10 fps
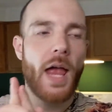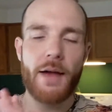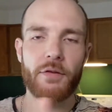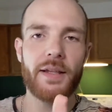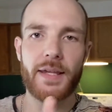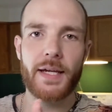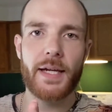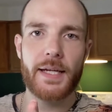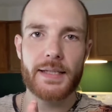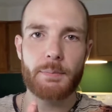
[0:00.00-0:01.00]

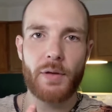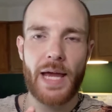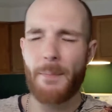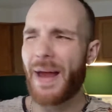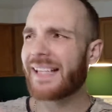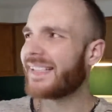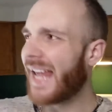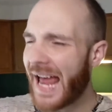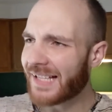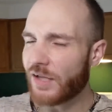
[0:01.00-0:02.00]
everything is plant-based
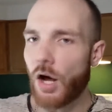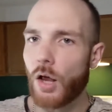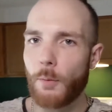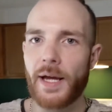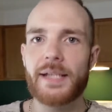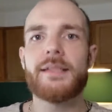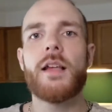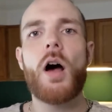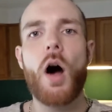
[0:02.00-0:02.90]
as always.